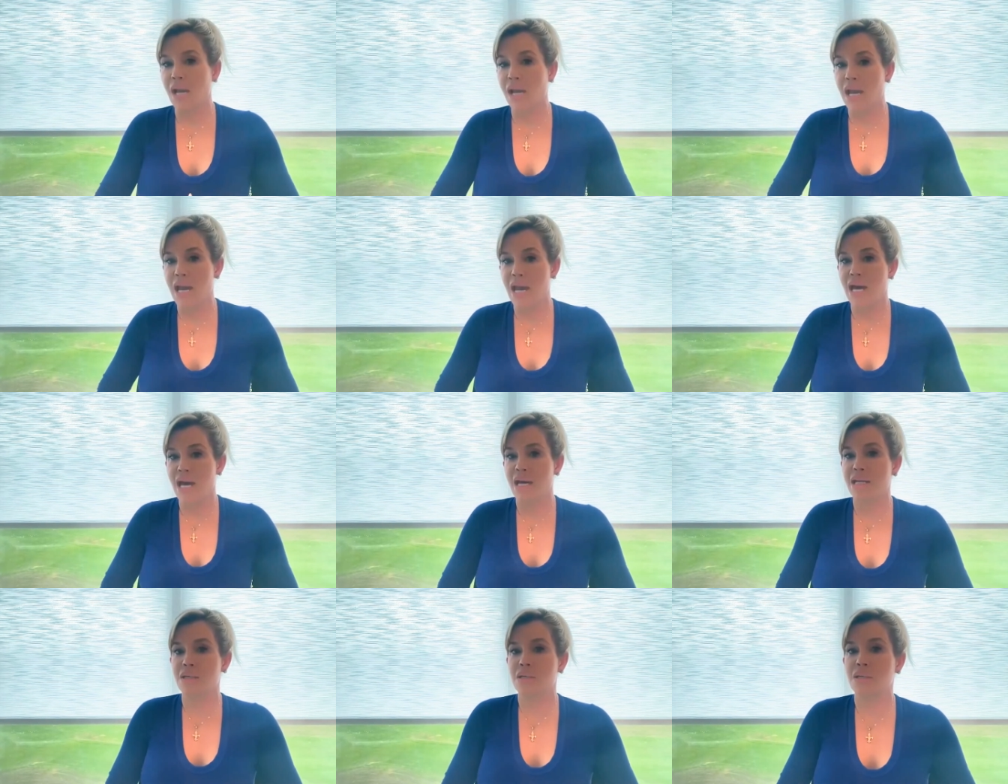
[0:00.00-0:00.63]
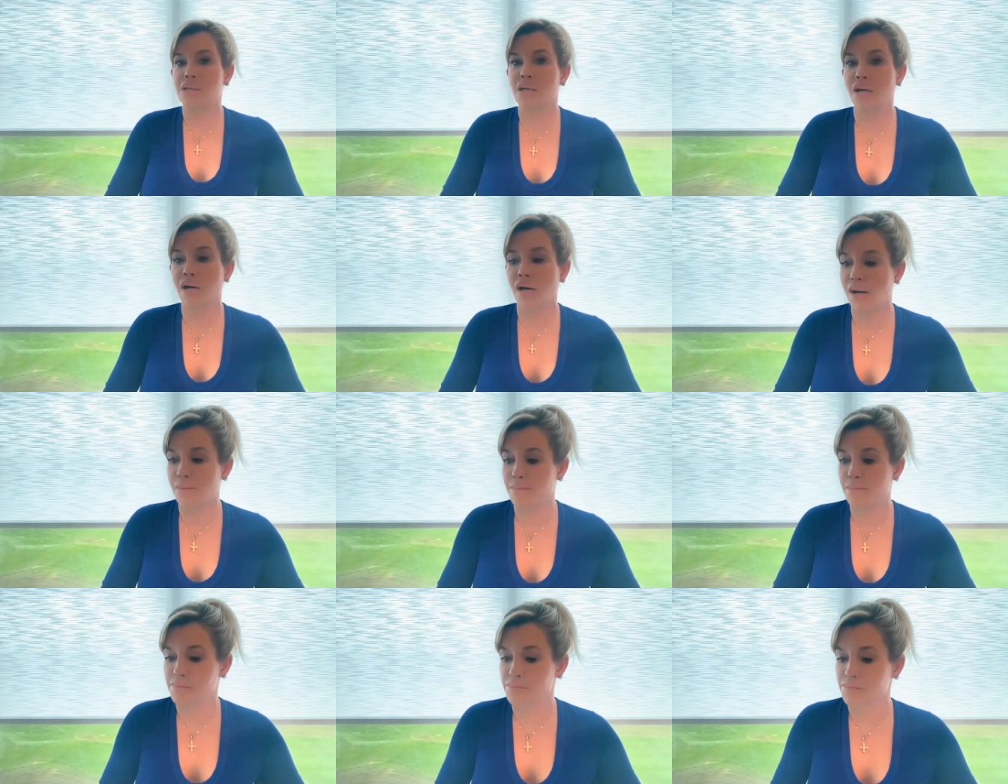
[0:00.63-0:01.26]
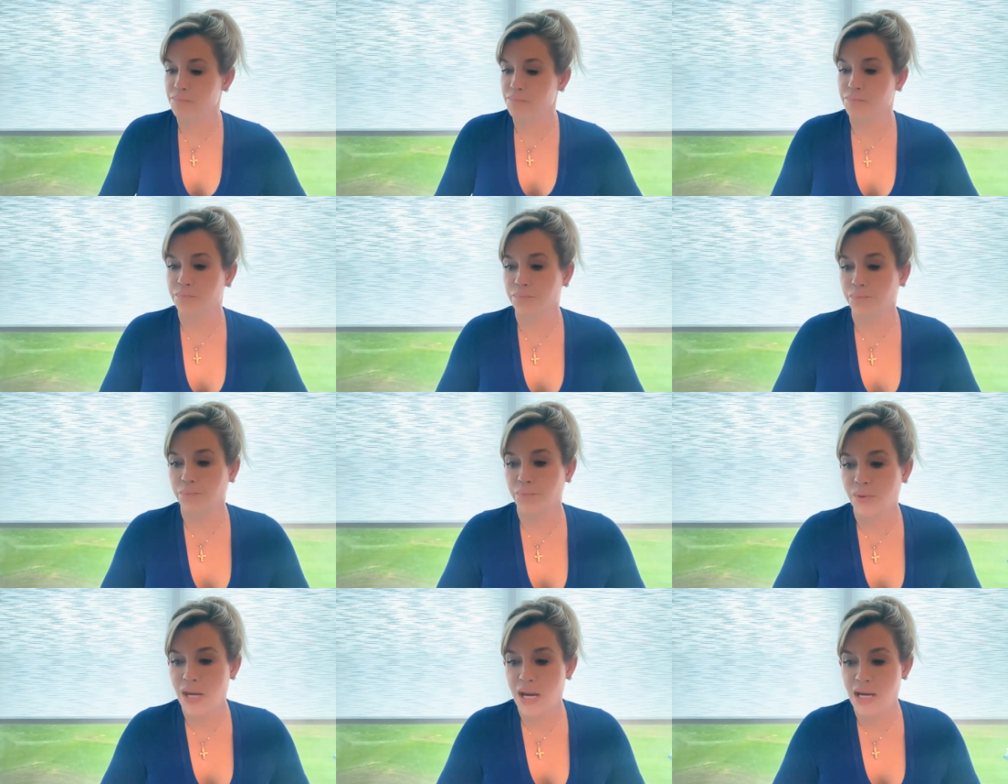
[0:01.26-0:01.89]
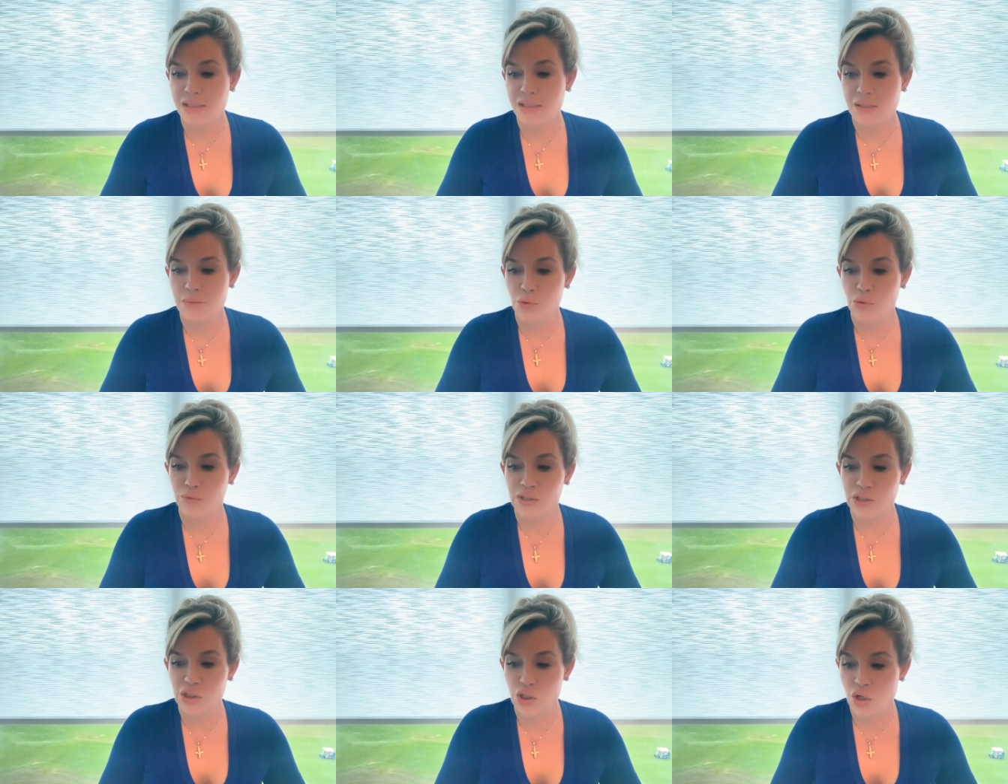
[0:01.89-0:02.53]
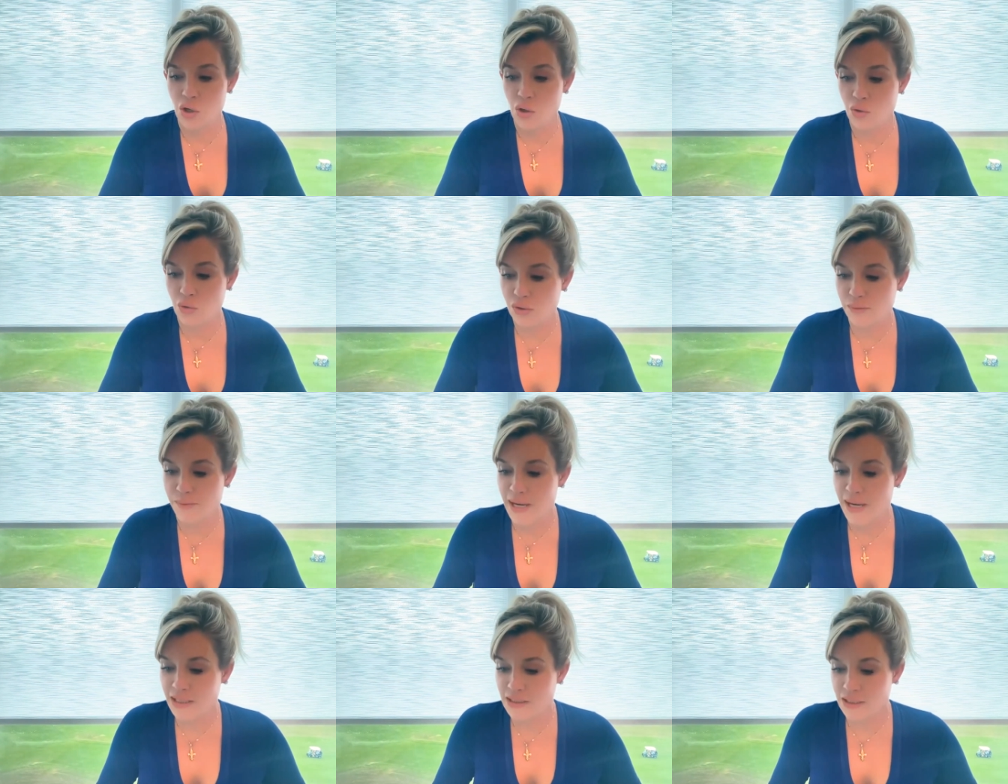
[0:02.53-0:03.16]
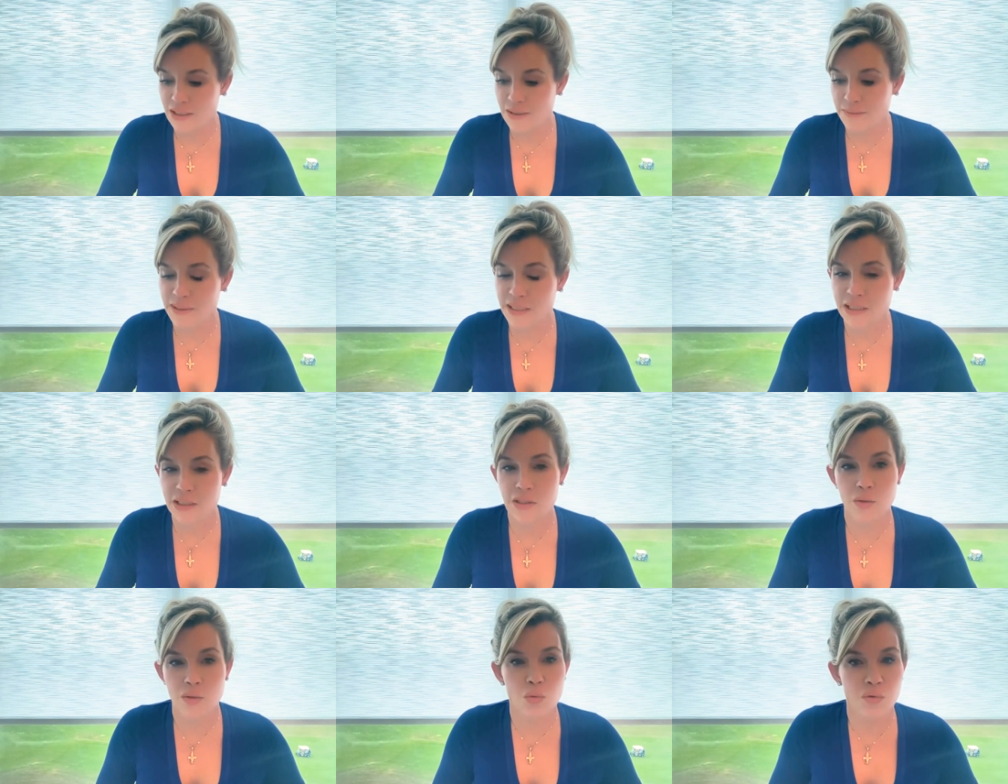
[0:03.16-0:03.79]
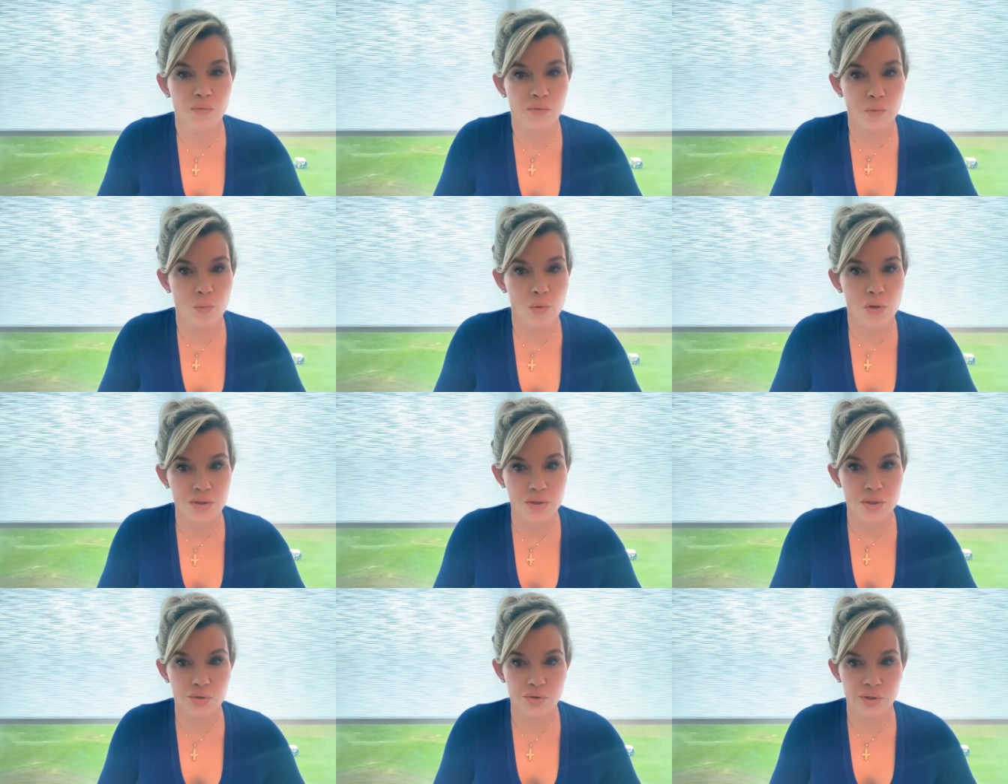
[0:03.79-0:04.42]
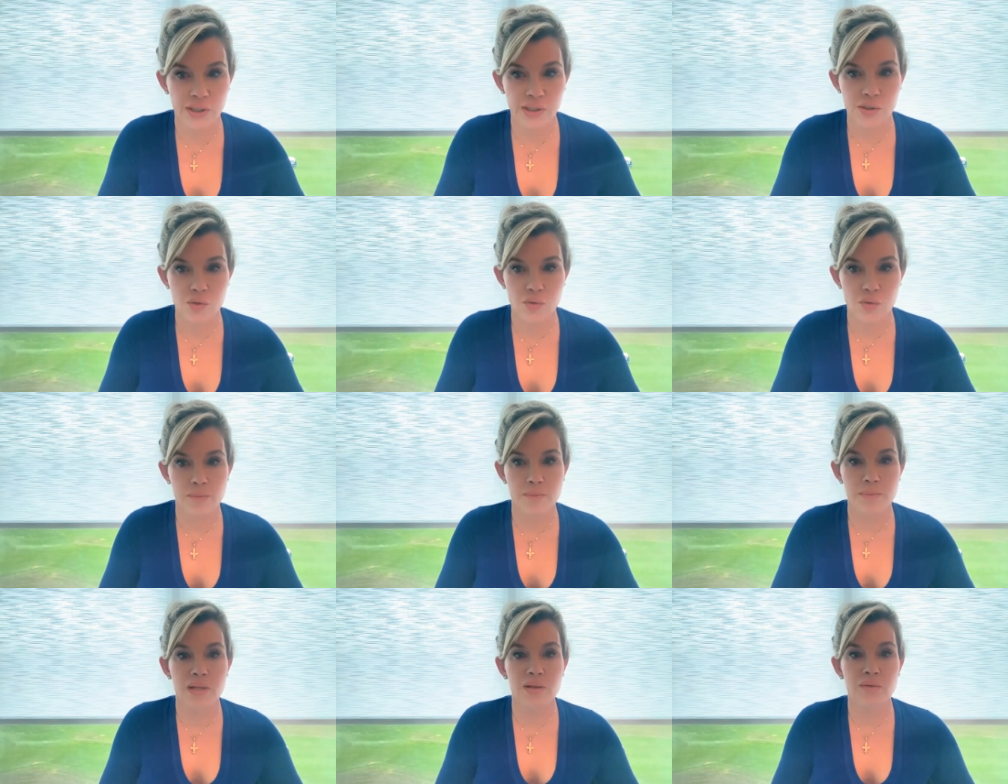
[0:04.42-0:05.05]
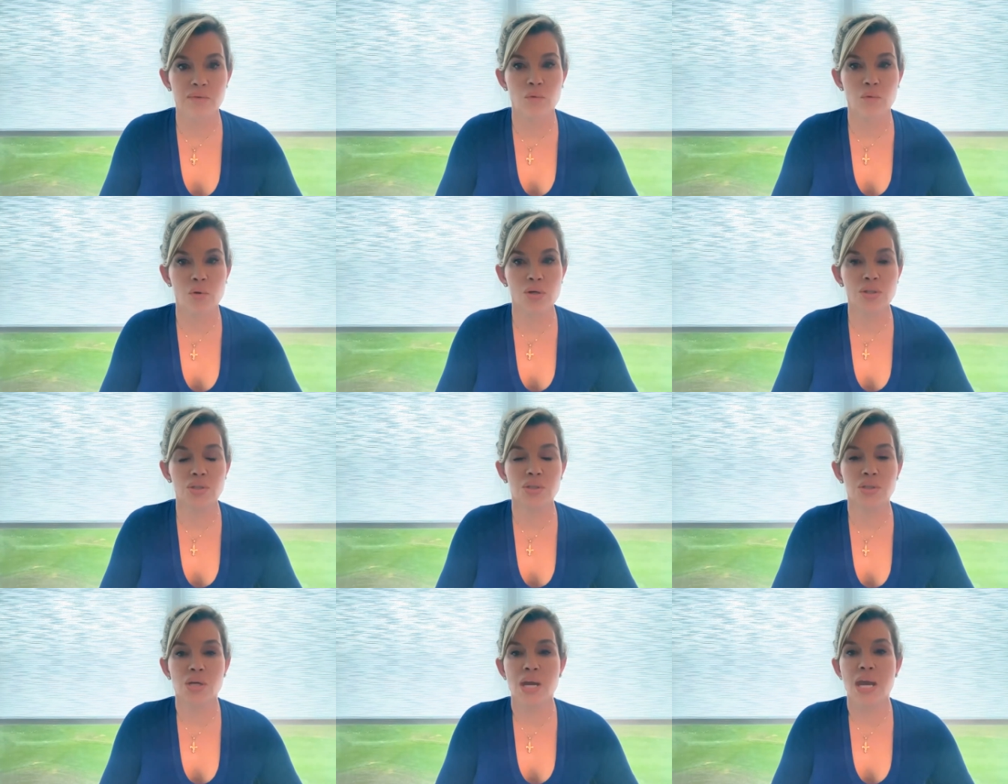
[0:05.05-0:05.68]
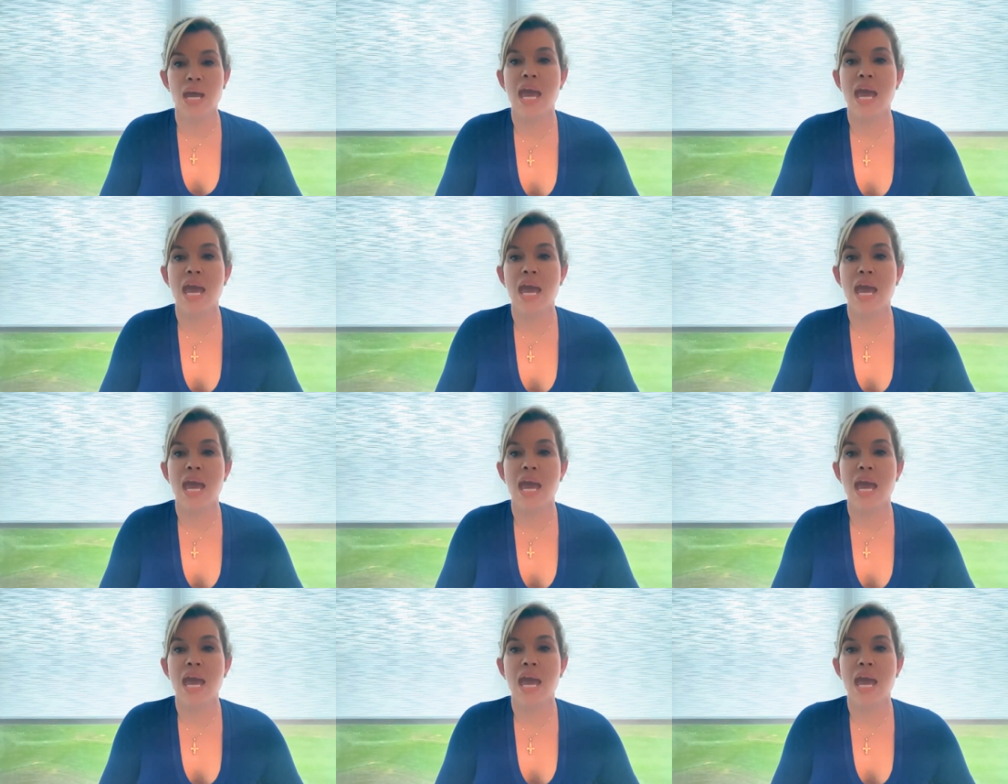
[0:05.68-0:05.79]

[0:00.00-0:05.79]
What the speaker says: And as the movie shows, my ex-husband is the Wolf of Wallstreet, Jordan Belfort.